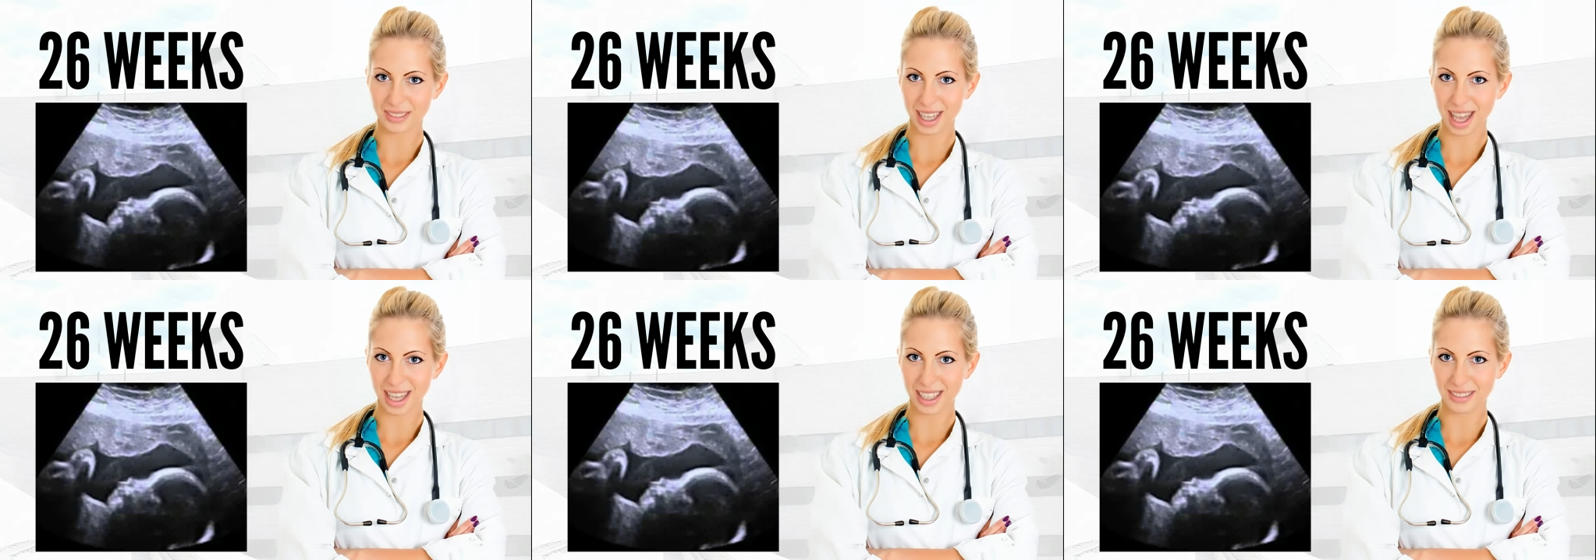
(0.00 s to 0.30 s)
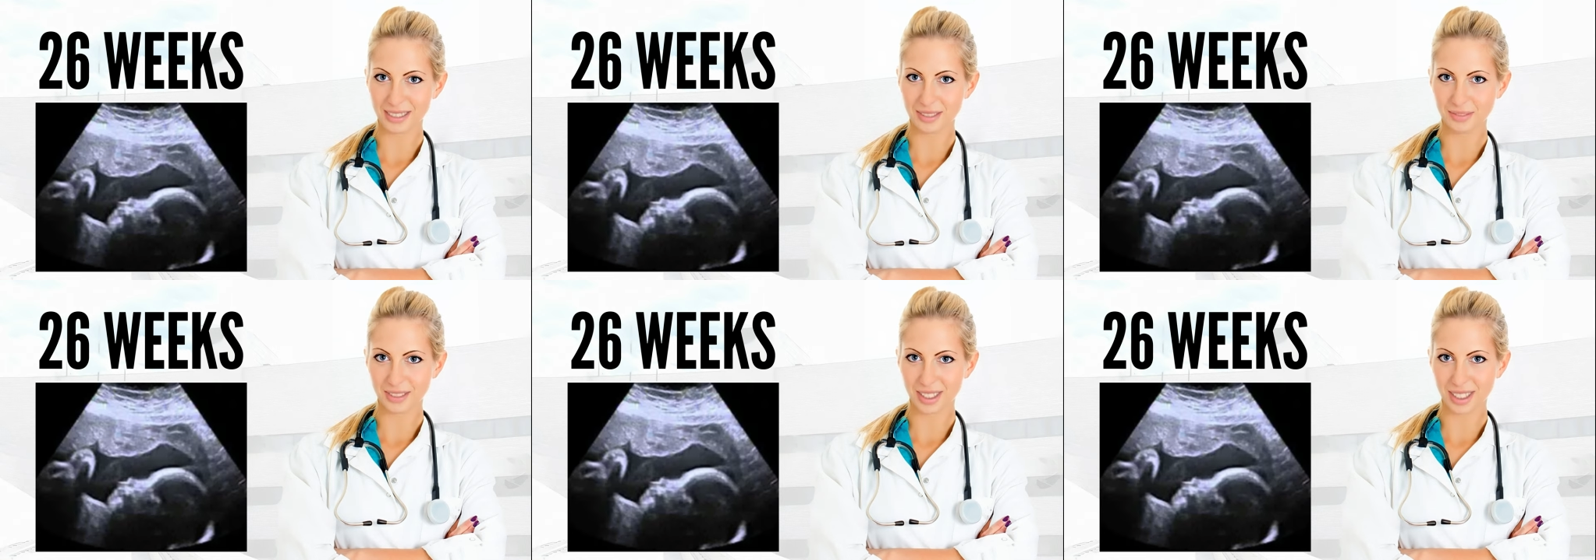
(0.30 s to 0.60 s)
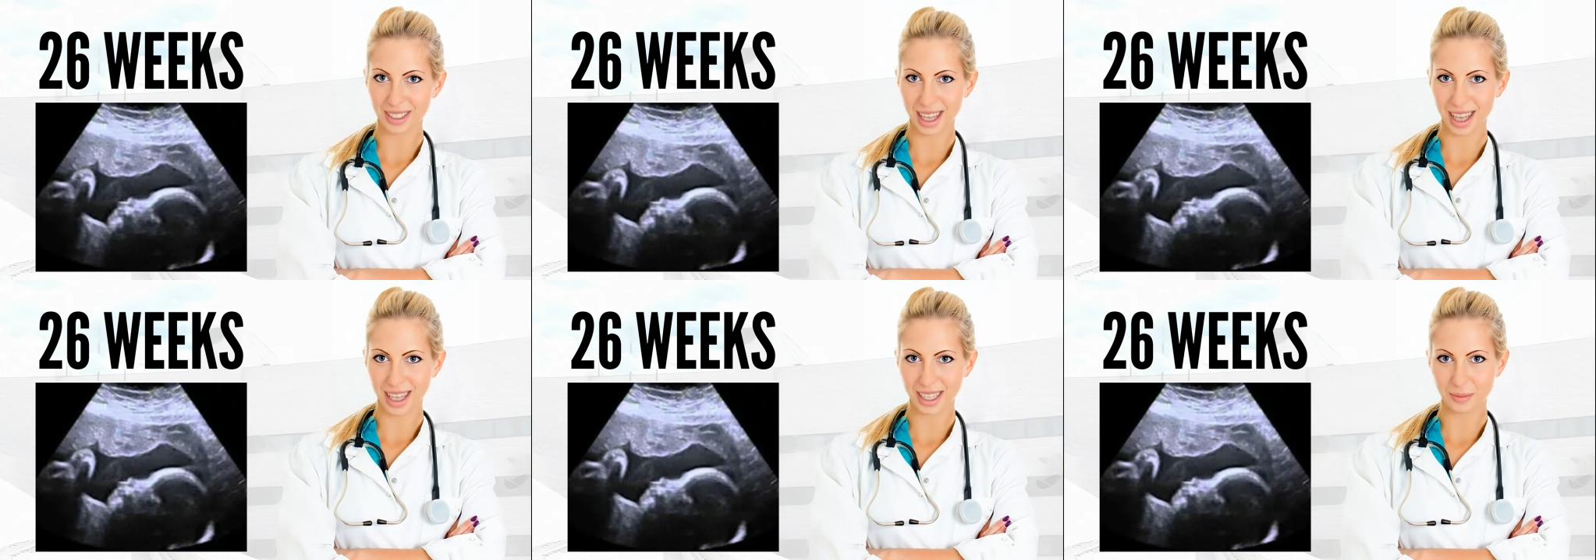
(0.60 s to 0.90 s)
will be born
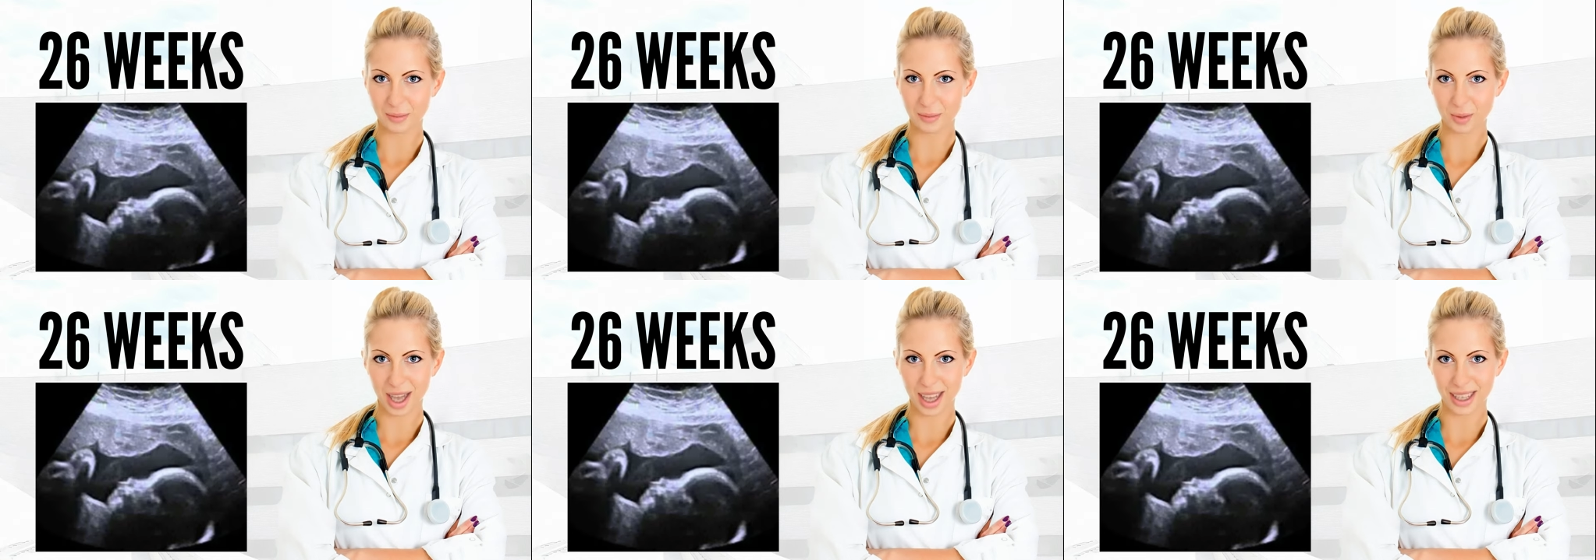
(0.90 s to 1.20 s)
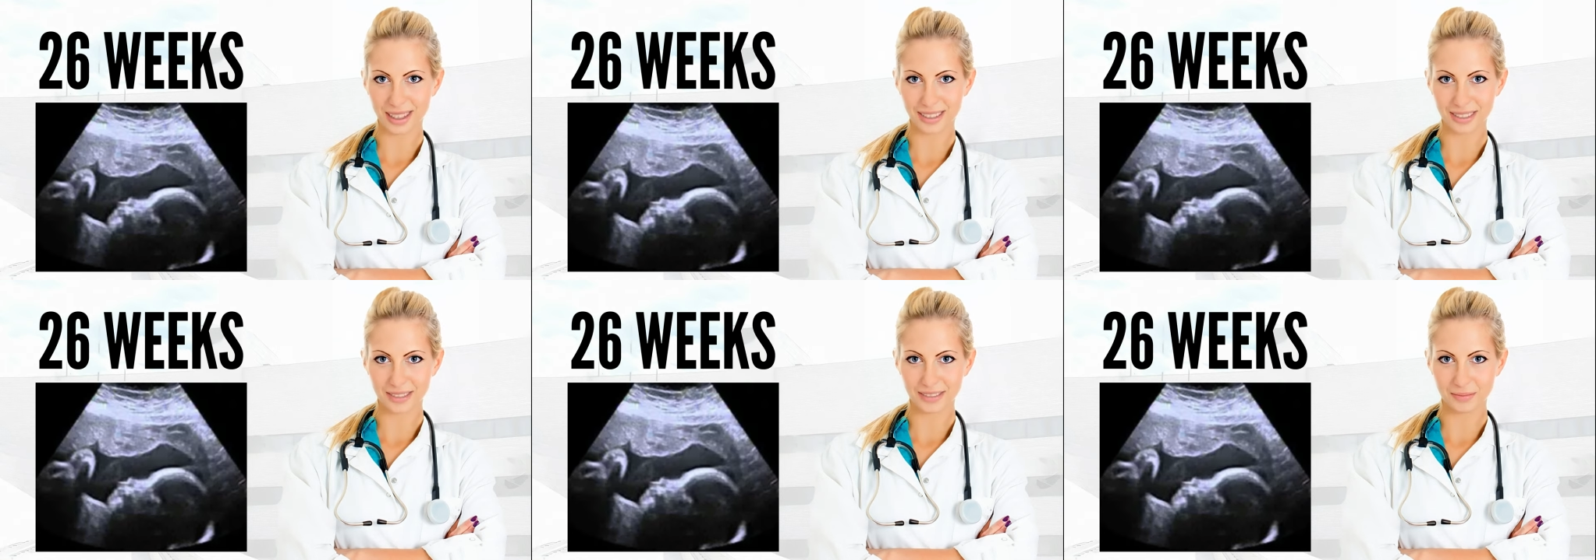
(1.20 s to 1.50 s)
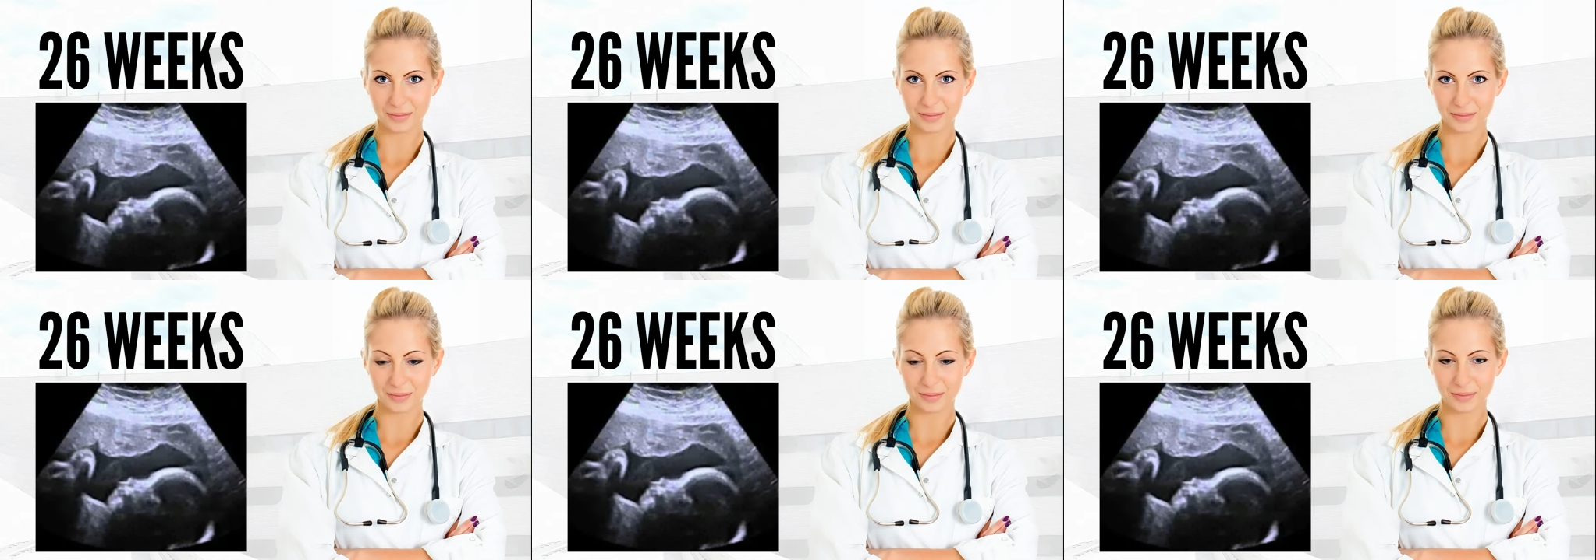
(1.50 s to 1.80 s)
with blue or
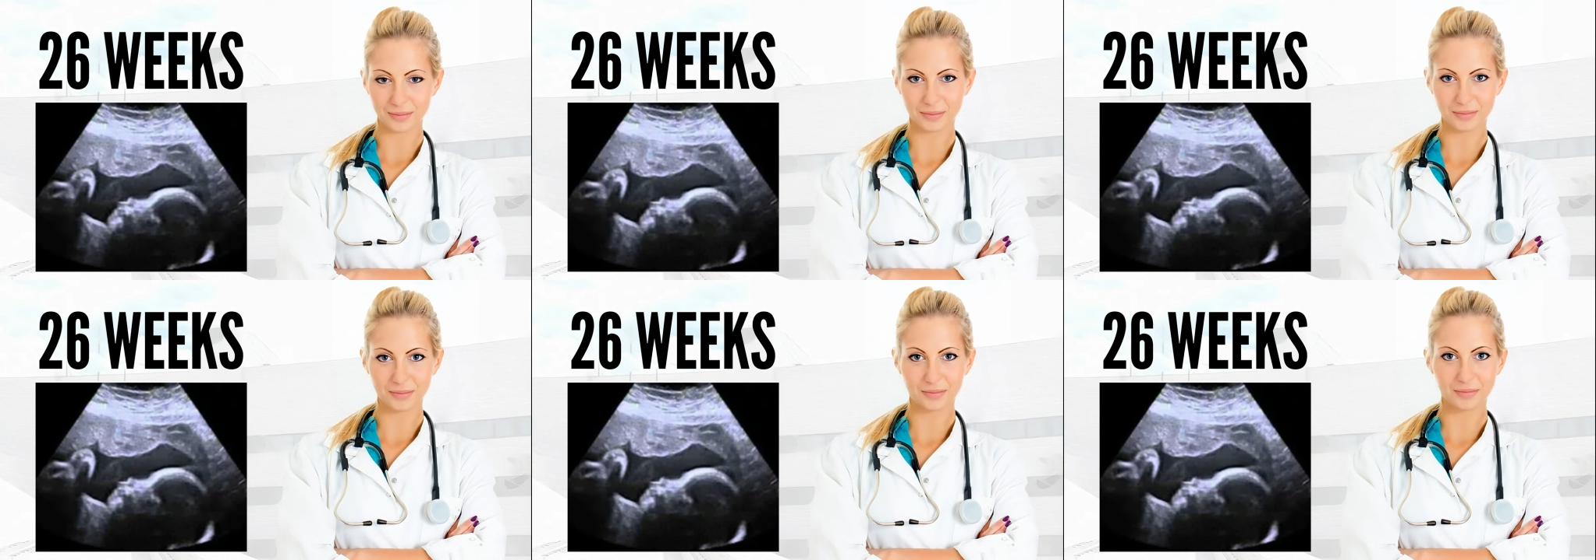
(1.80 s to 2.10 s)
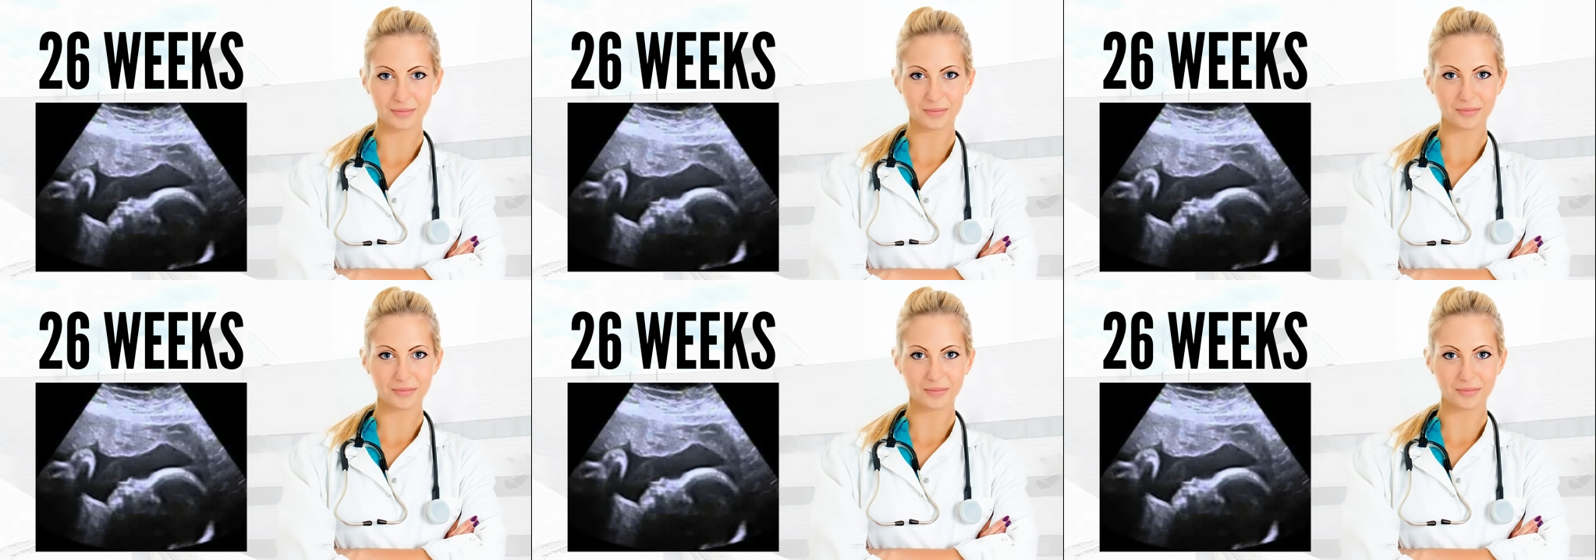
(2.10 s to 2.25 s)
gray-blue eyes,